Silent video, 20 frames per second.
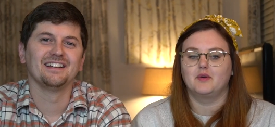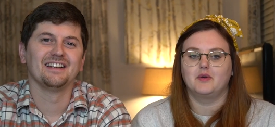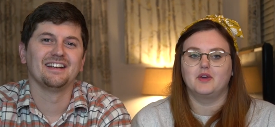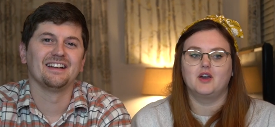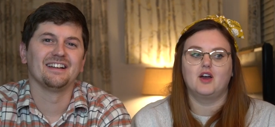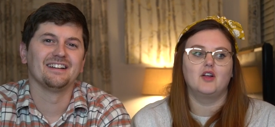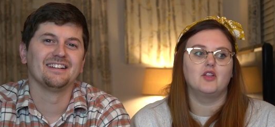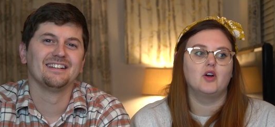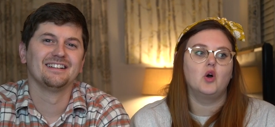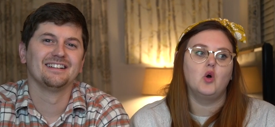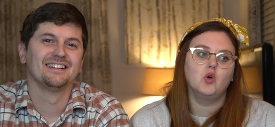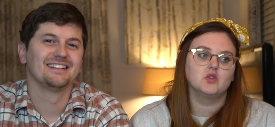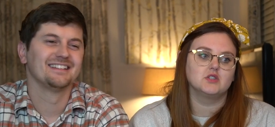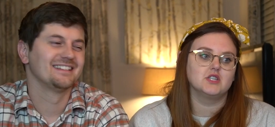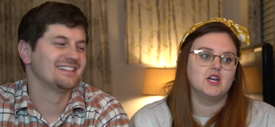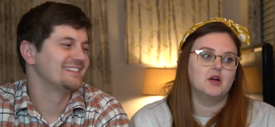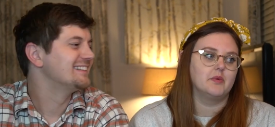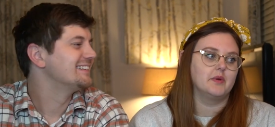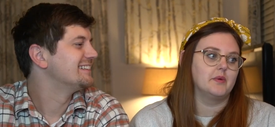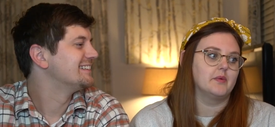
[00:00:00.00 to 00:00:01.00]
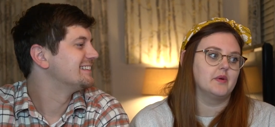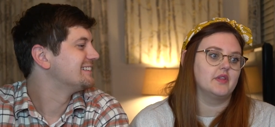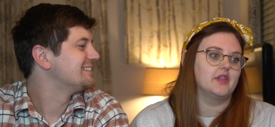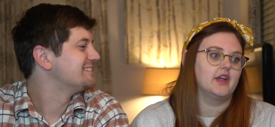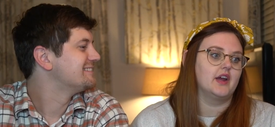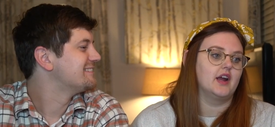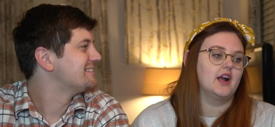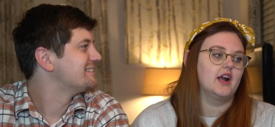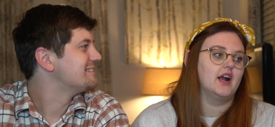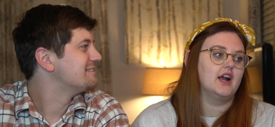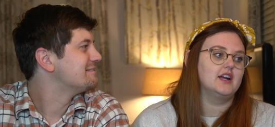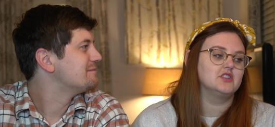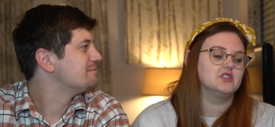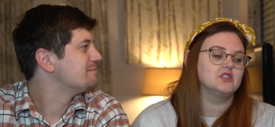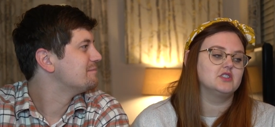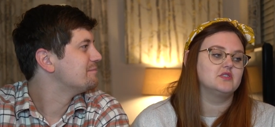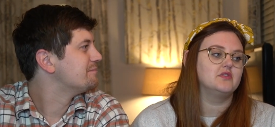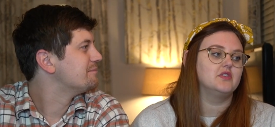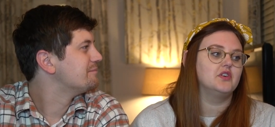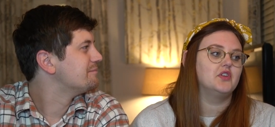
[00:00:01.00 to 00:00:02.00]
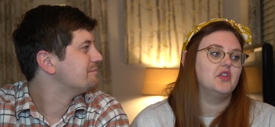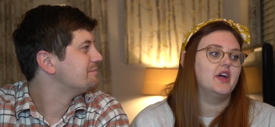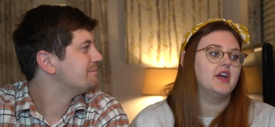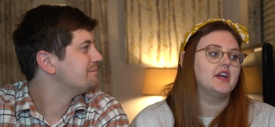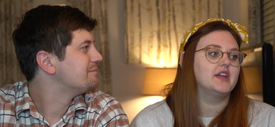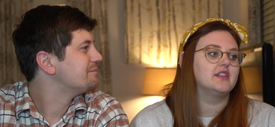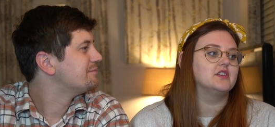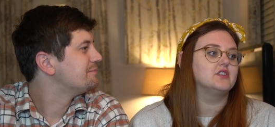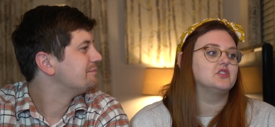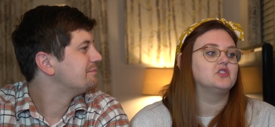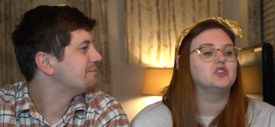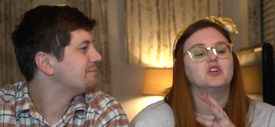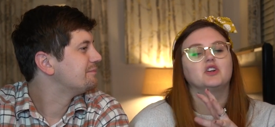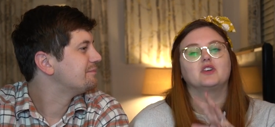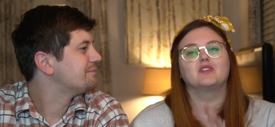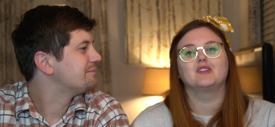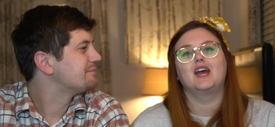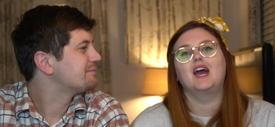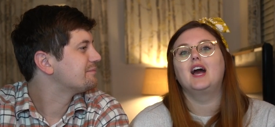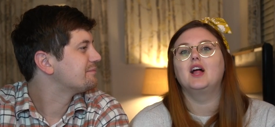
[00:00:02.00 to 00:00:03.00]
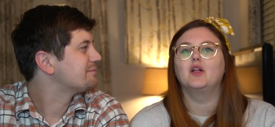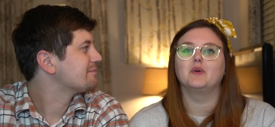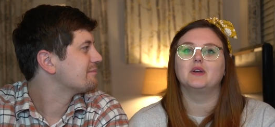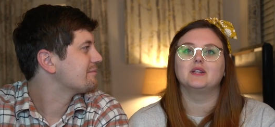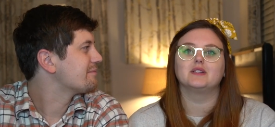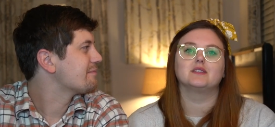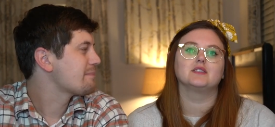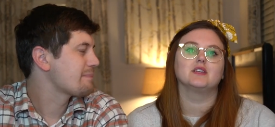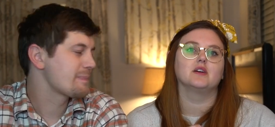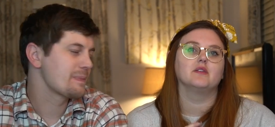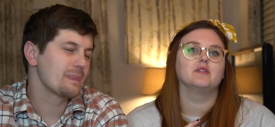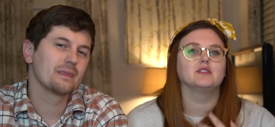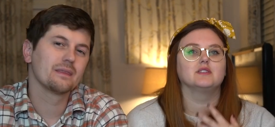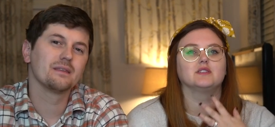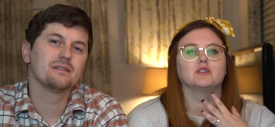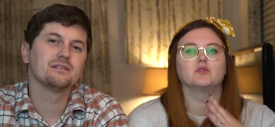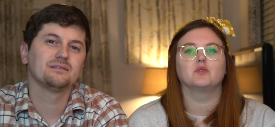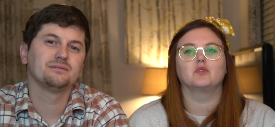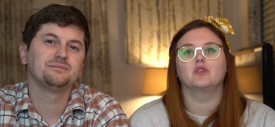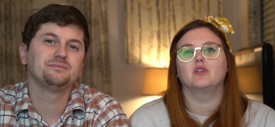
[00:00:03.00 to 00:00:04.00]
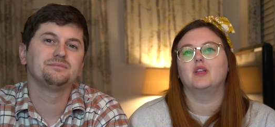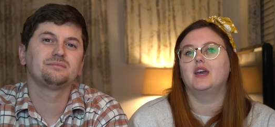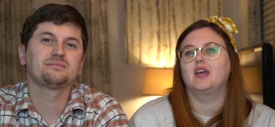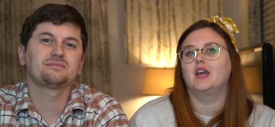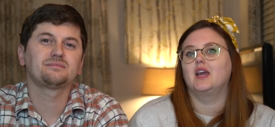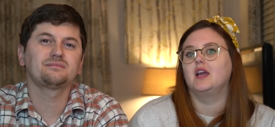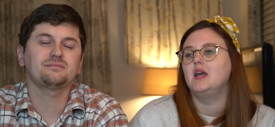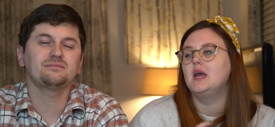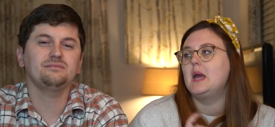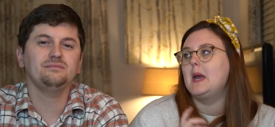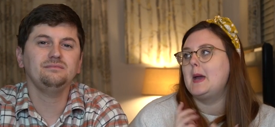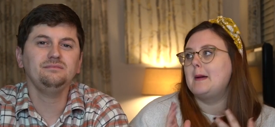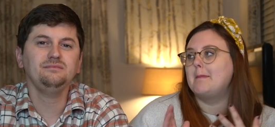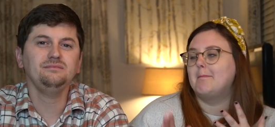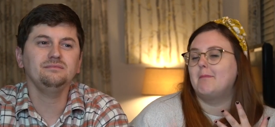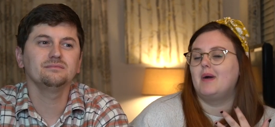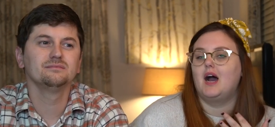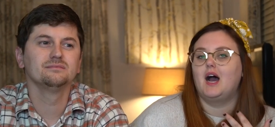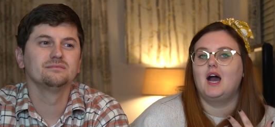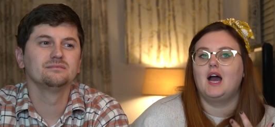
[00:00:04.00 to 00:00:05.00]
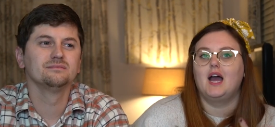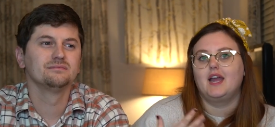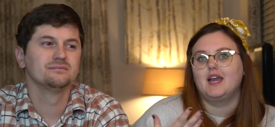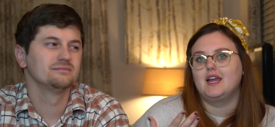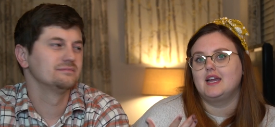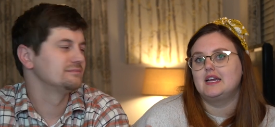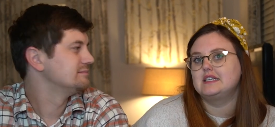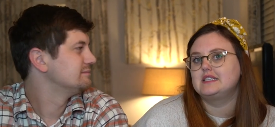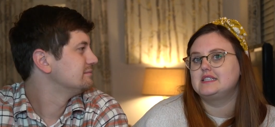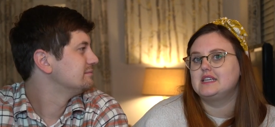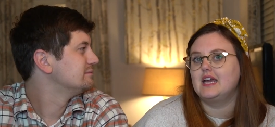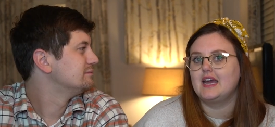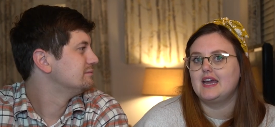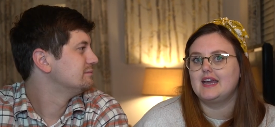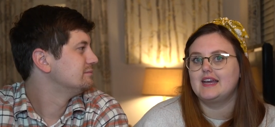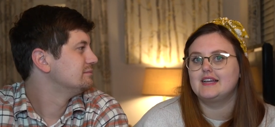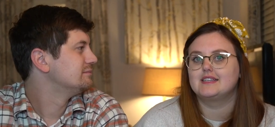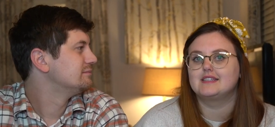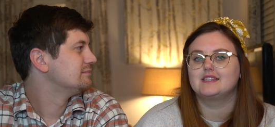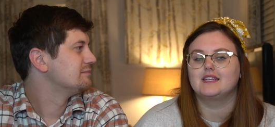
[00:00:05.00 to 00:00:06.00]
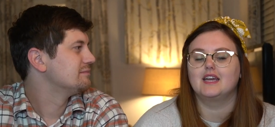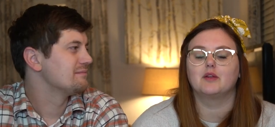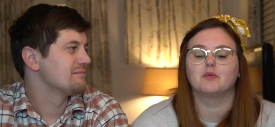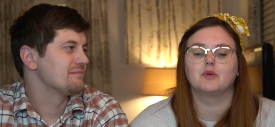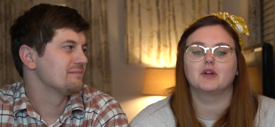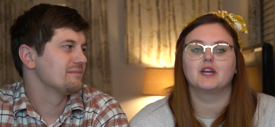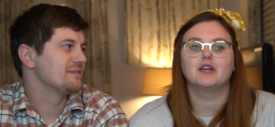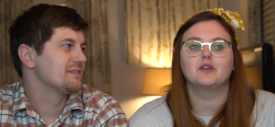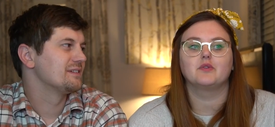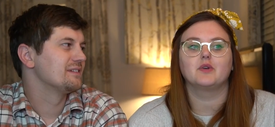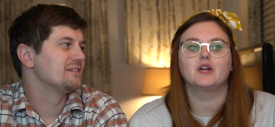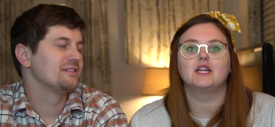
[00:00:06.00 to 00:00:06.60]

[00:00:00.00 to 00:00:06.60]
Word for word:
Speaker 1: that we yeah. got the whole time we were there. I just feel like this year the Halloween stuff isn't really my taste and we're getting